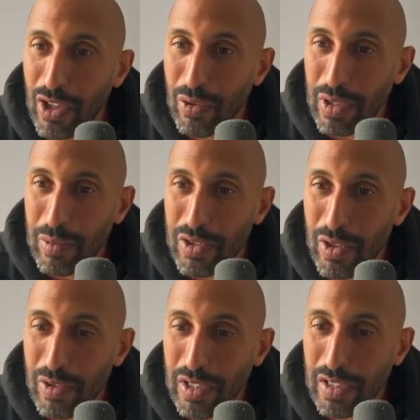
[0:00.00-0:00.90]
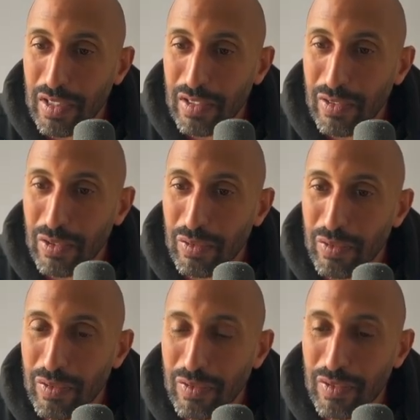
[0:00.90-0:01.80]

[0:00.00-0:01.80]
though it was only sort of